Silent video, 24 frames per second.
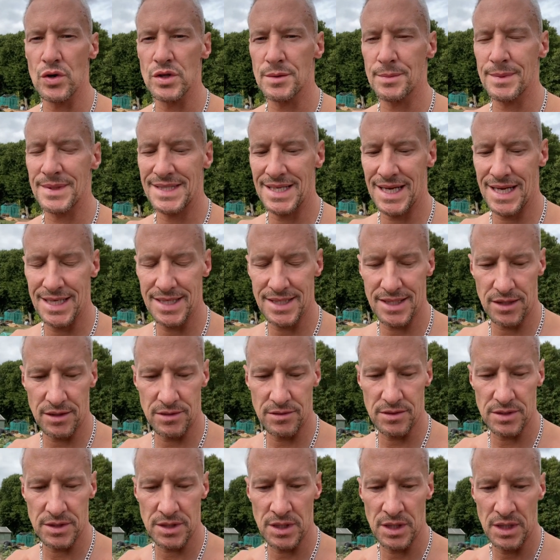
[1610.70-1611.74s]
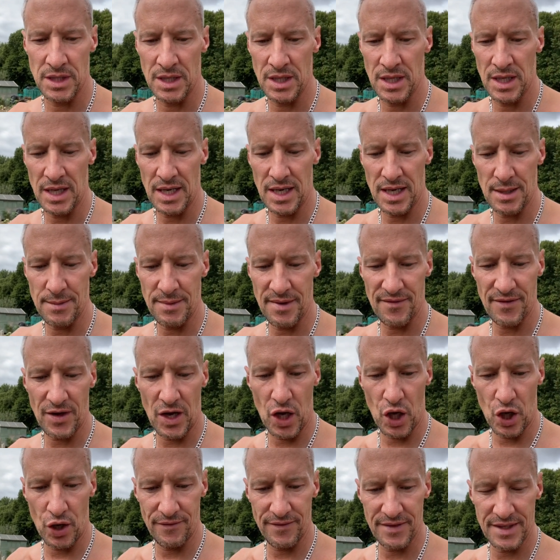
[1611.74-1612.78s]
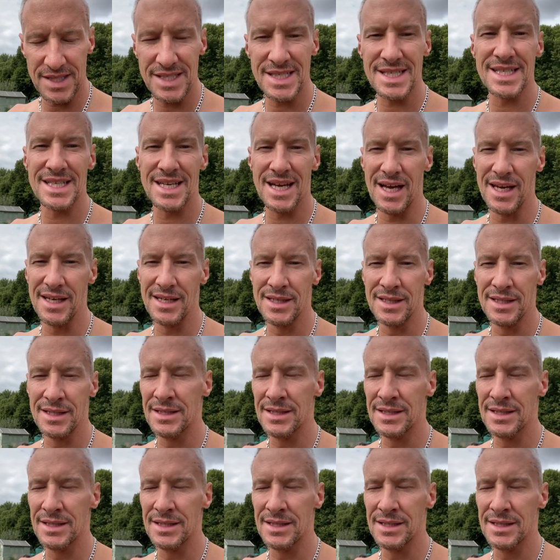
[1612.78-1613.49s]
of potatoes that we have a harvest today.